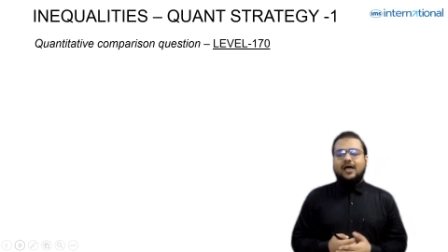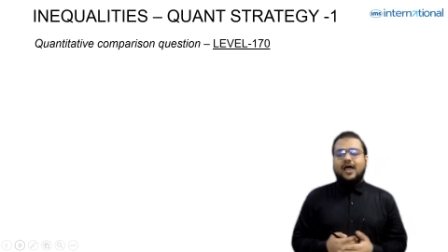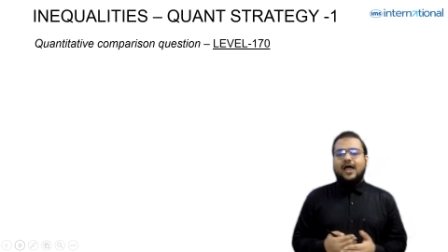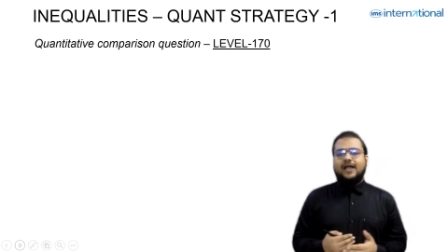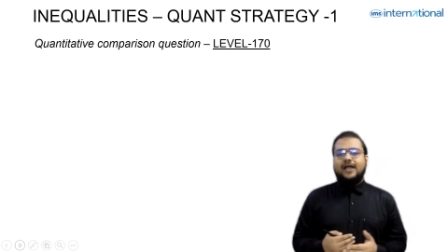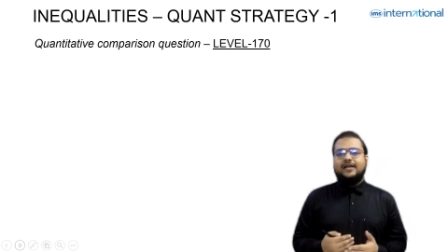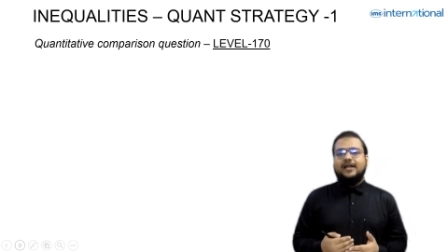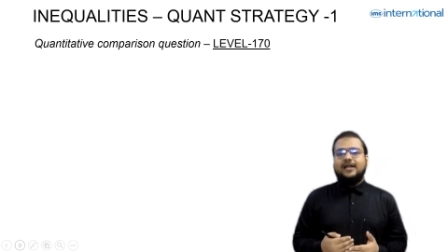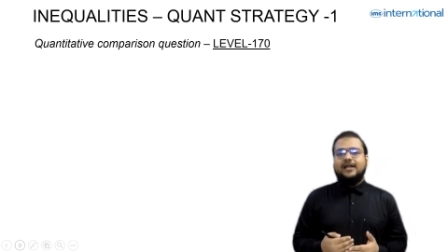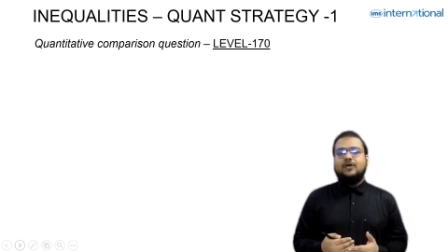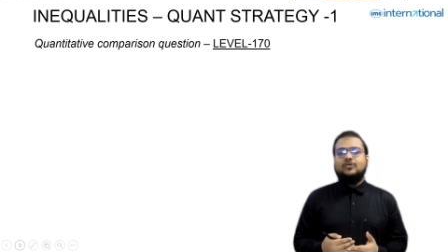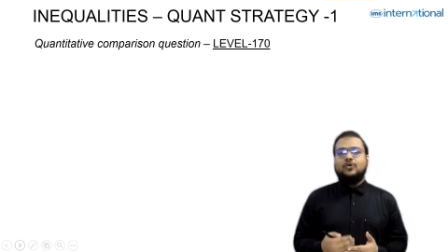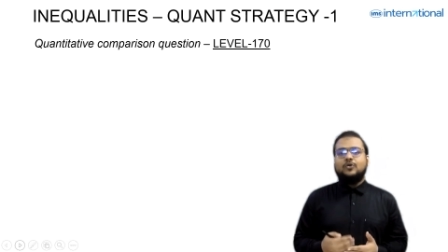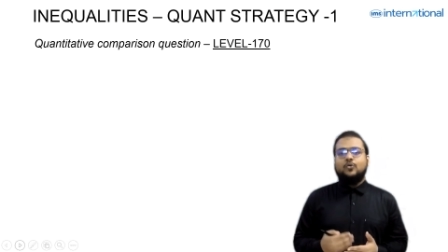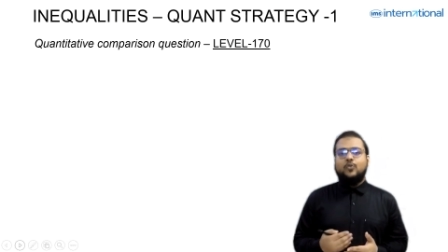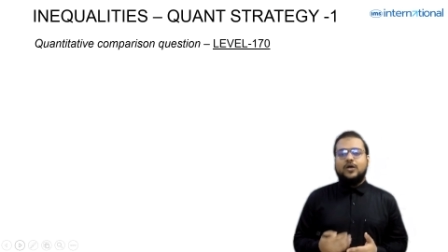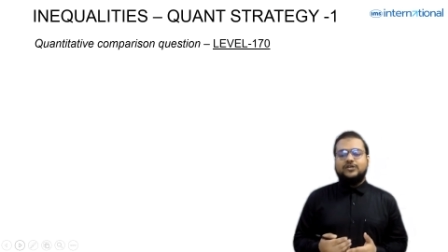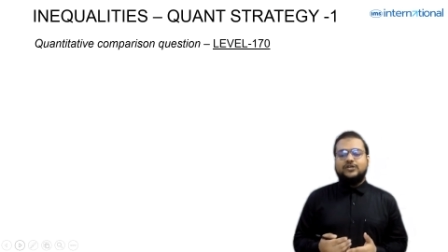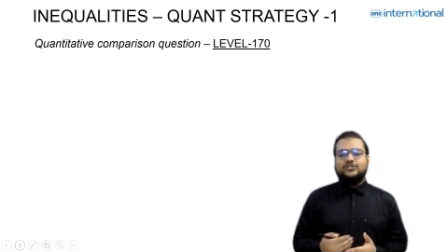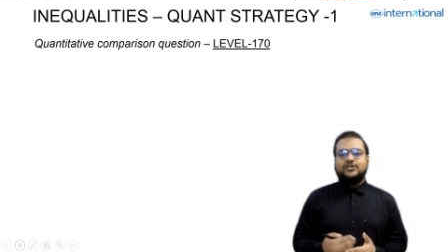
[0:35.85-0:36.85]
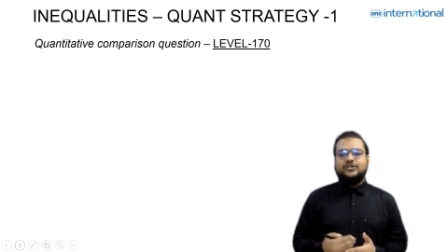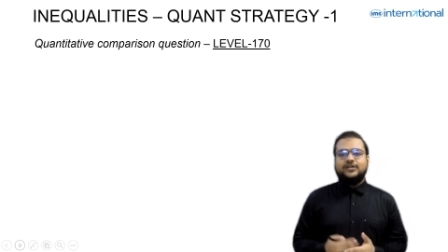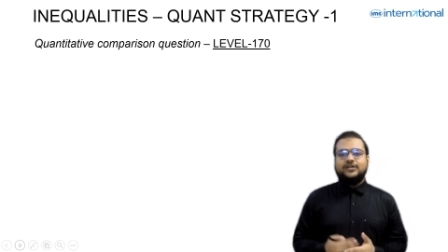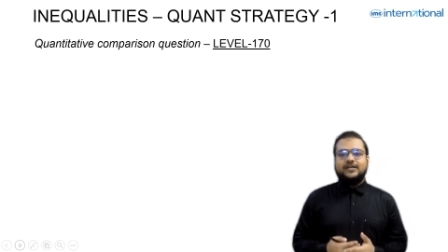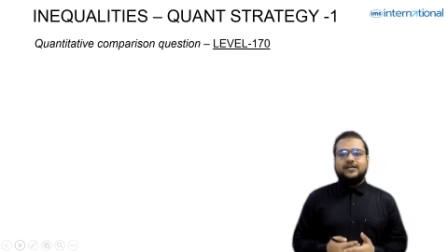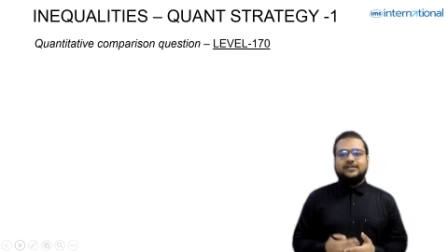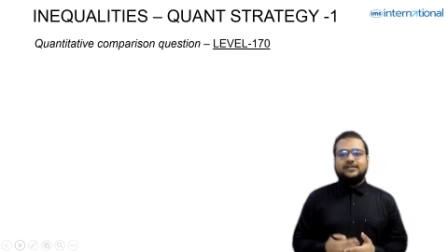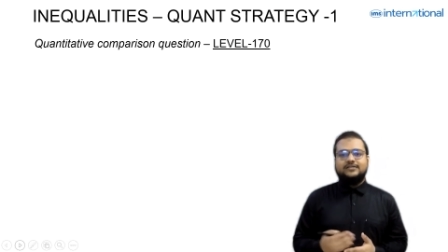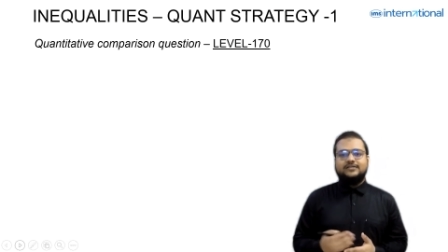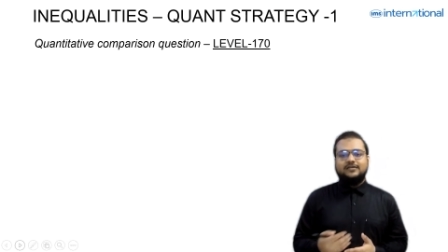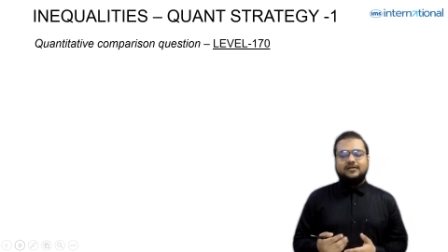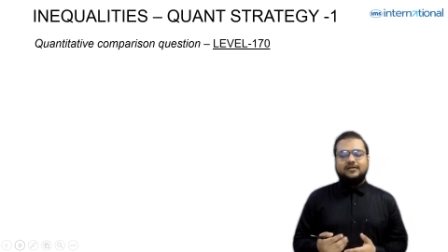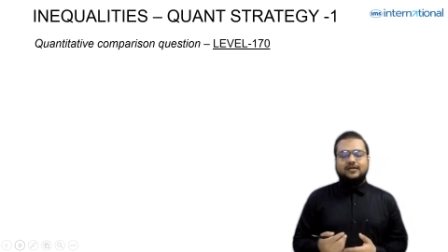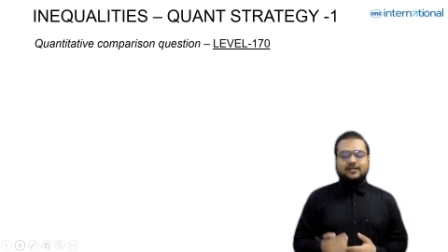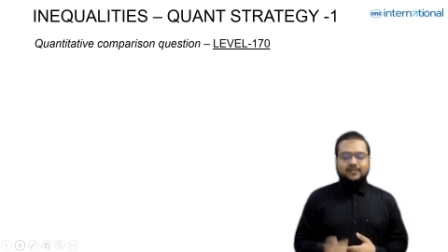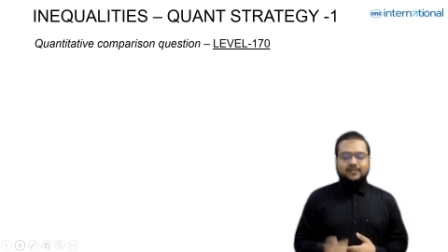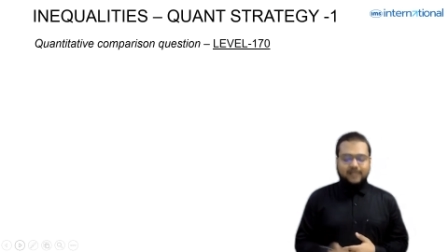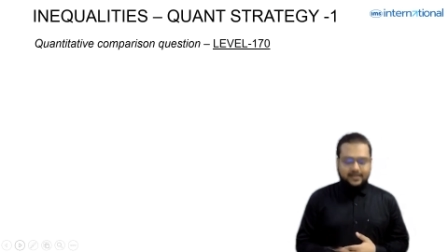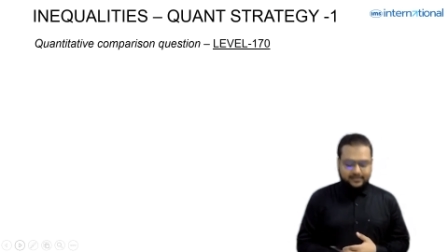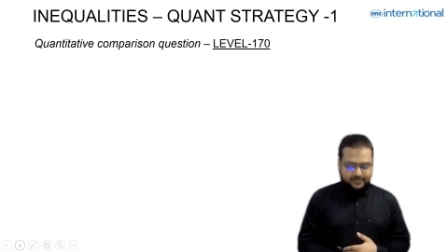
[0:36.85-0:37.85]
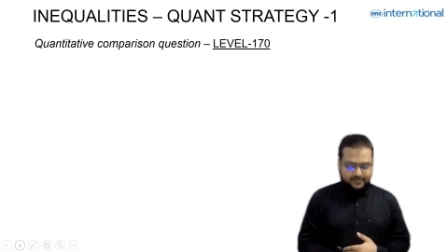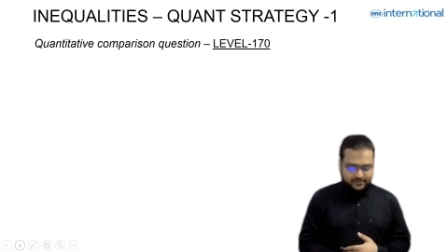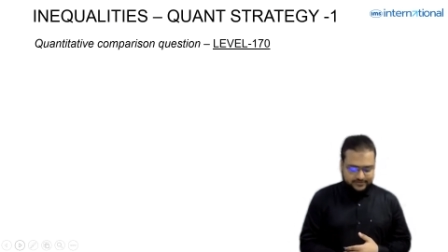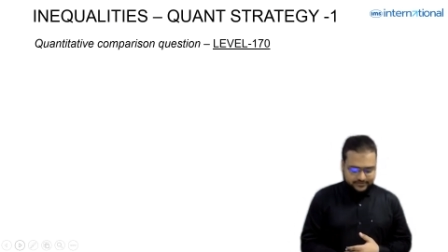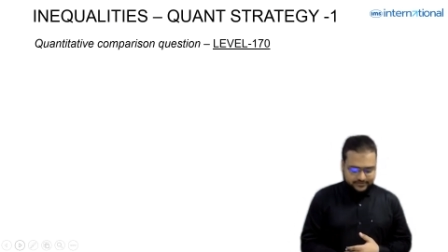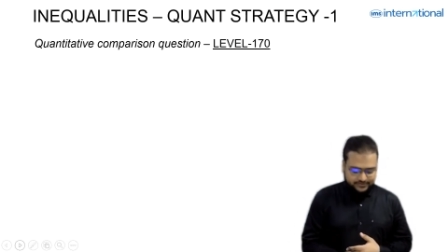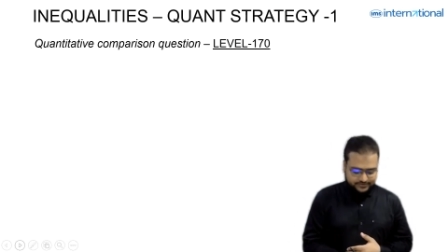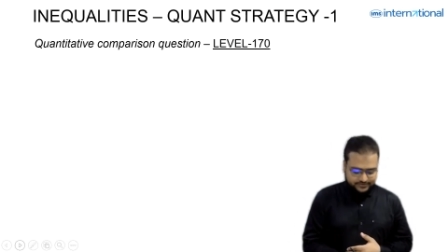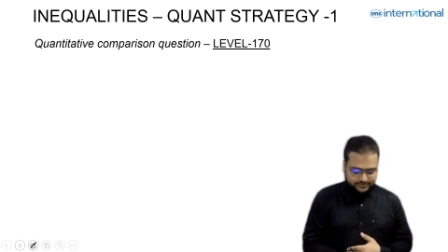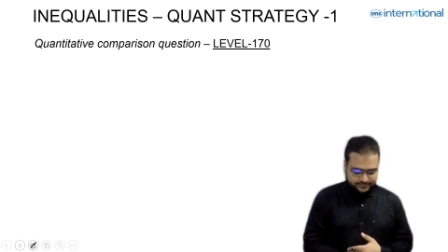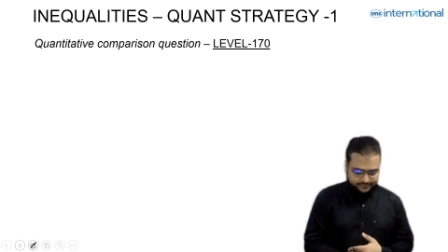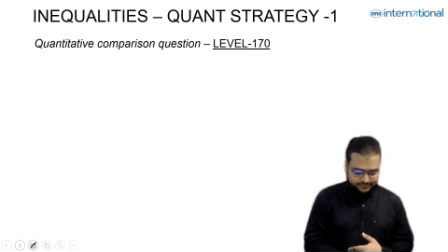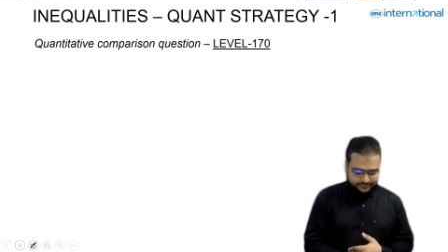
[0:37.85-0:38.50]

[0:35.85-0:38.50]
And now the question is like this.